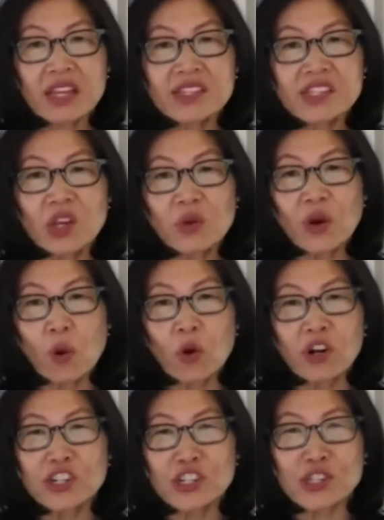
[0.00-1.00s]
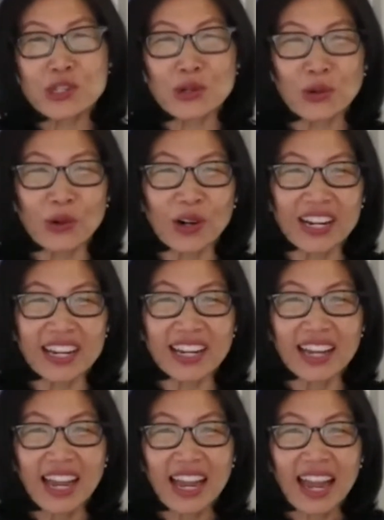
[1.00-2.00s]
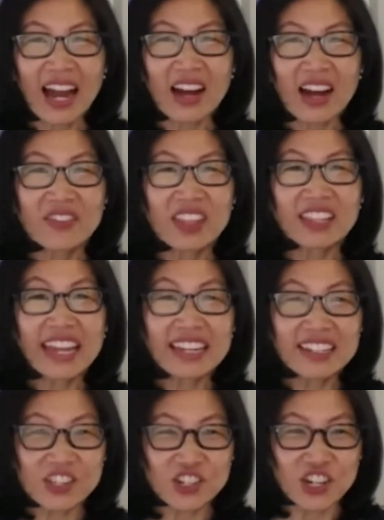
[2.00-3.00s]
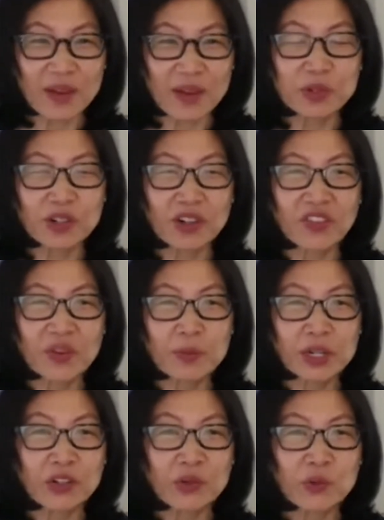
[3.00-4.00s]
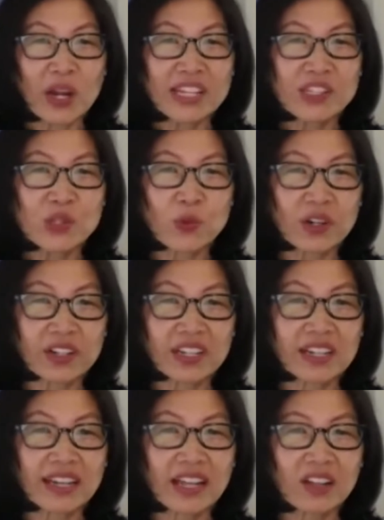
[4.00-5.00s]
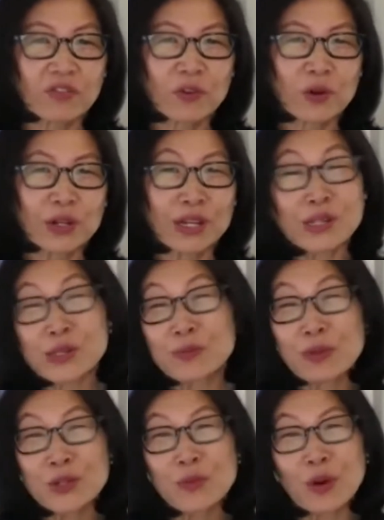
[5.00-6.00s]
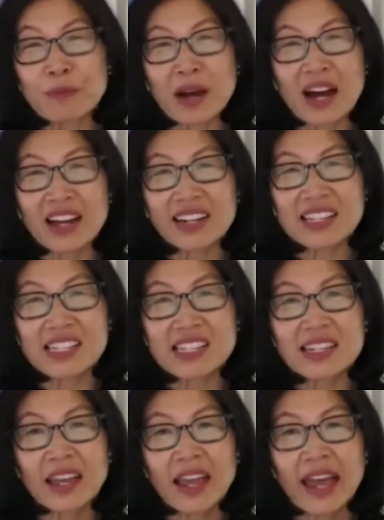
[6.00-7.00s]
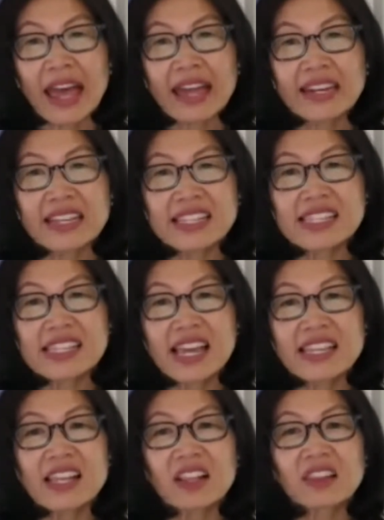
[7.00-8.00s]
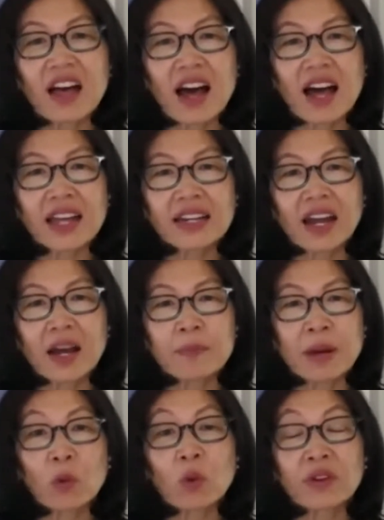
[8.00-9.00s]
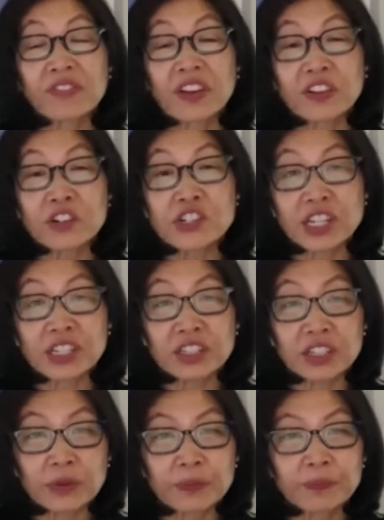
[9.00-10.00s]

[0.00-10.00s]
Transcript: So the origin story of the latest chapter of immigrant rights work in California is much more modest. And it says a lot about what funders can do.